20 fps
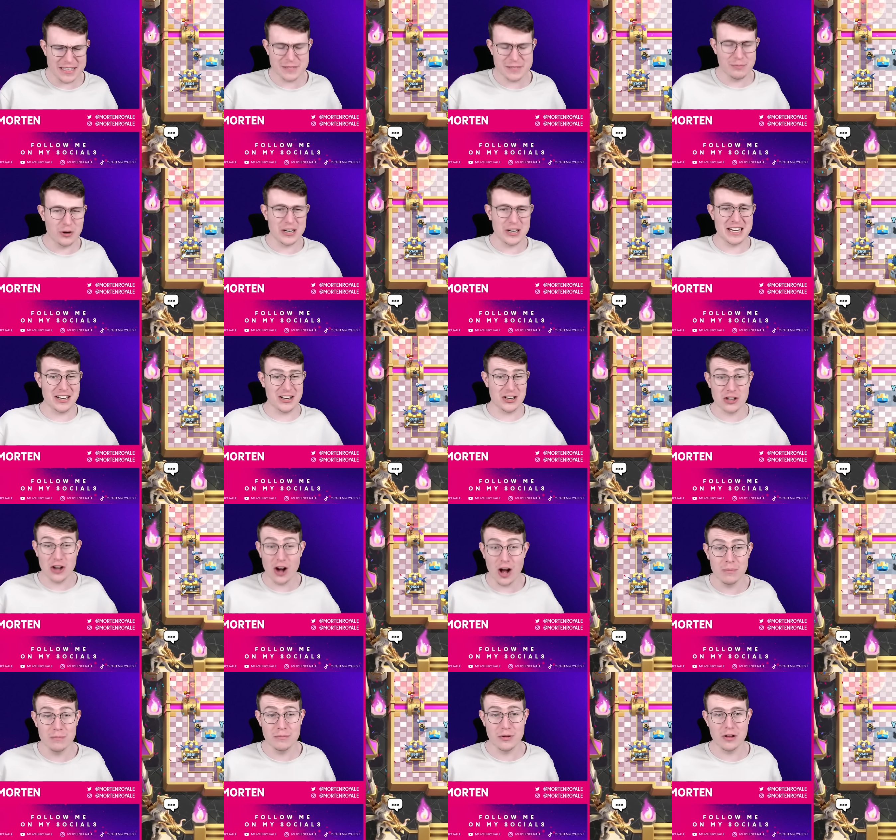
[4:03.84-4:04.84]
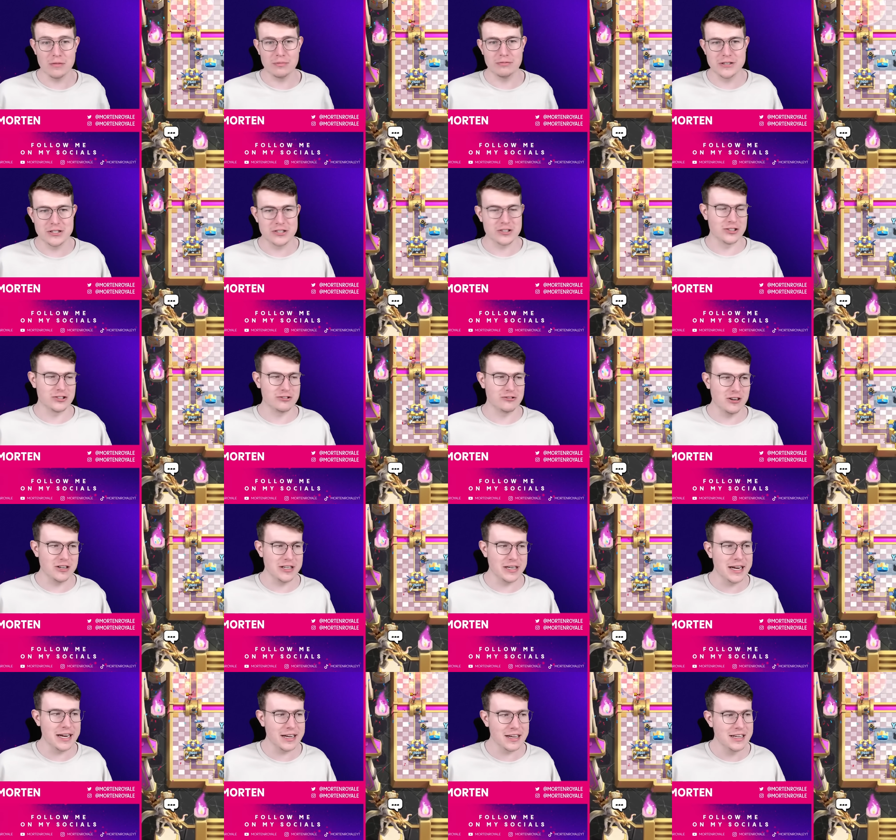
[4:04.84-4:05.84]
more like Goblin Barrel Prince control
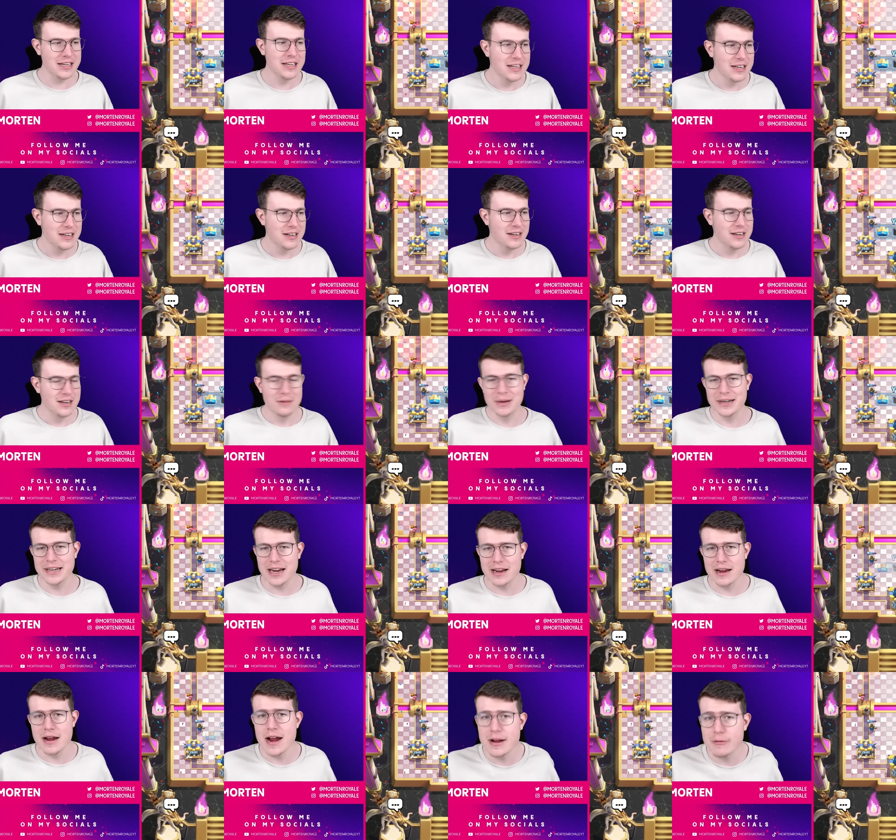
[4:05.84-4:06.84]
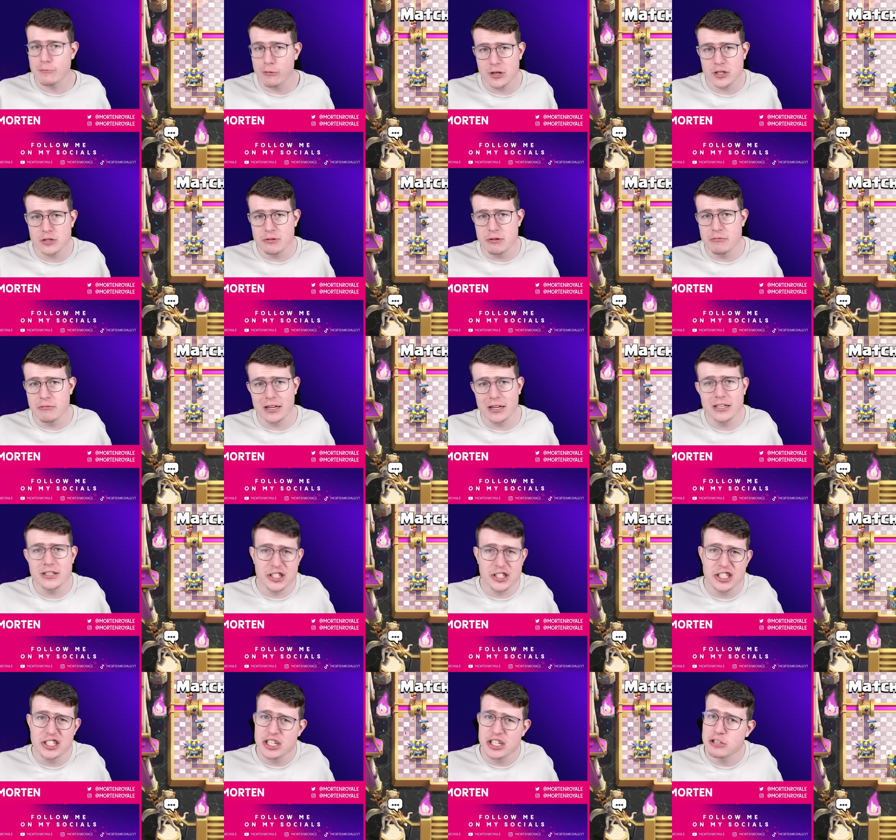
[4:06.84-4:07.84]
deck. But yeah, it works pretty well.
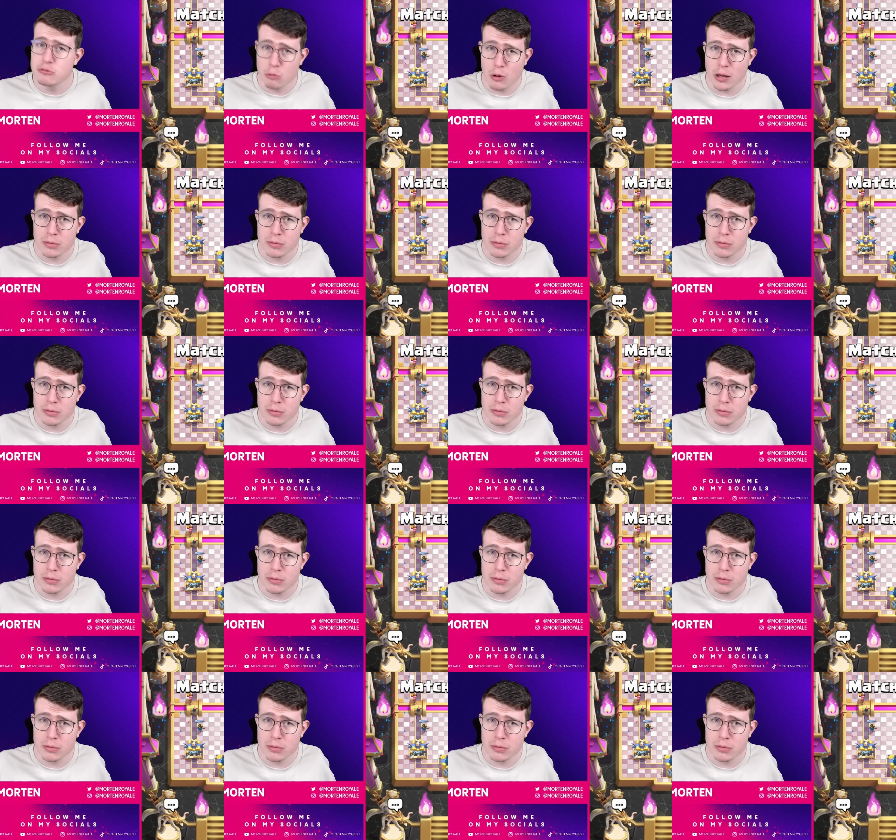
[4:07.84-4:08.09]
GG's well